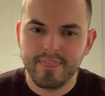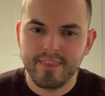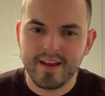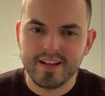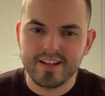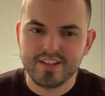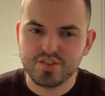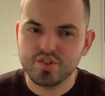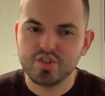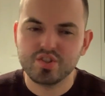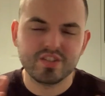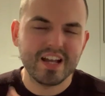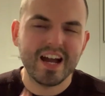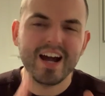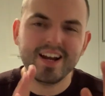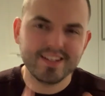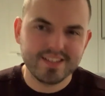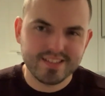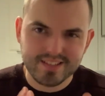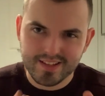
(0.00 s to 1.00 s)
and it's just
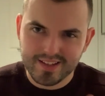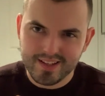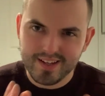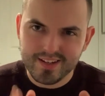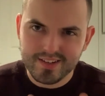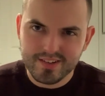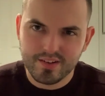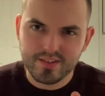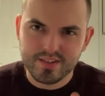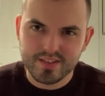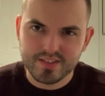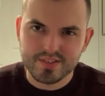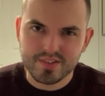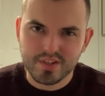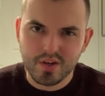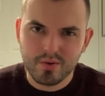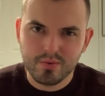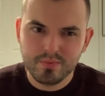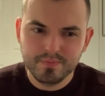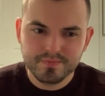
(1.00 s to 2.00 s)
isolated on its
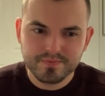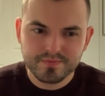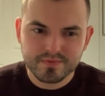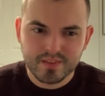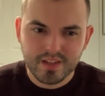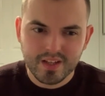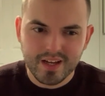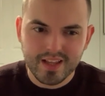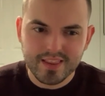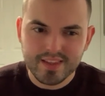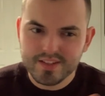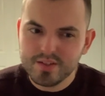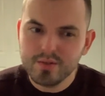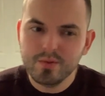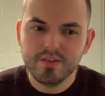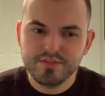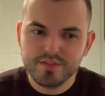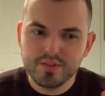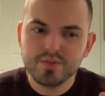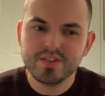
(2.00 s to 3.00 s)
own. And they do
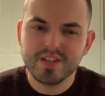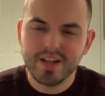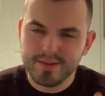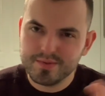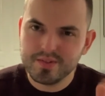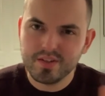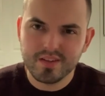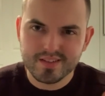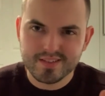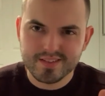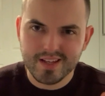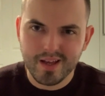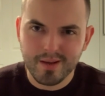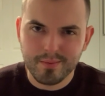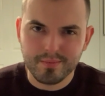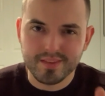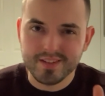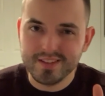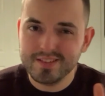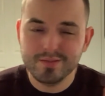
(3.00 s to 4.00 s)
it a few times on this
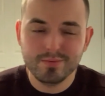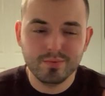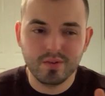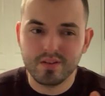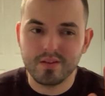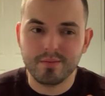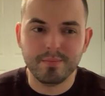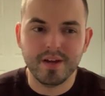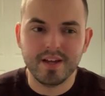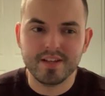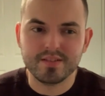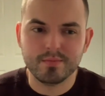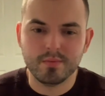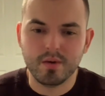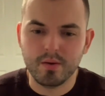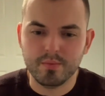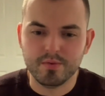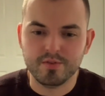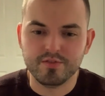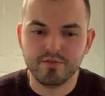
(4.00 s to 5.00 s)
album. This is one of the best
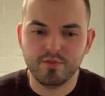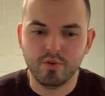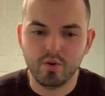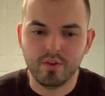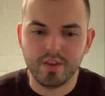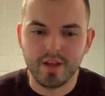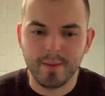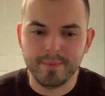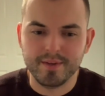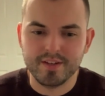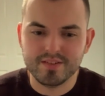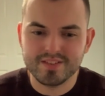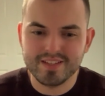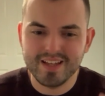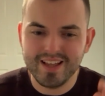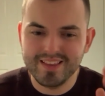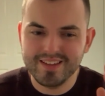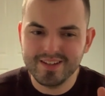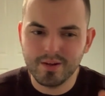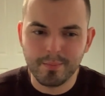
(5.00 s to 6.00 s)
moments for that because
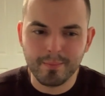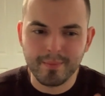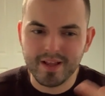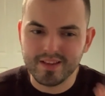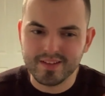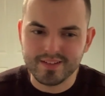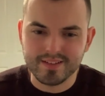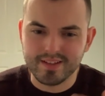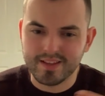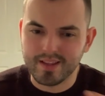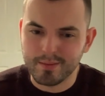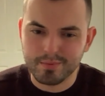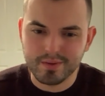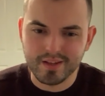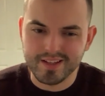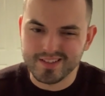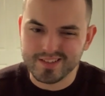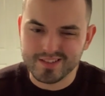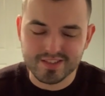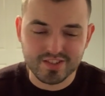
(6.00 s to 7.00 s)
that little melody that
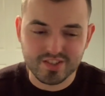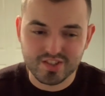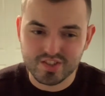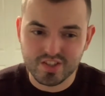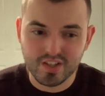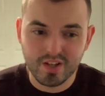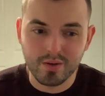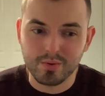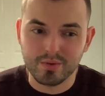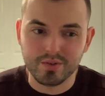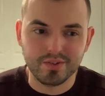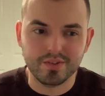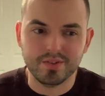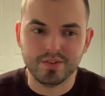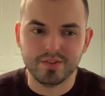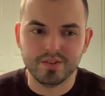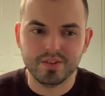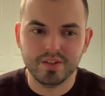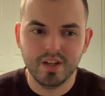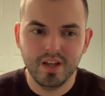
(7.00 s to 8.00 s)
plays is so
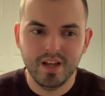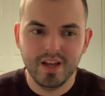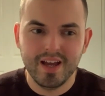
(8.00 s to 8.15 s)
good.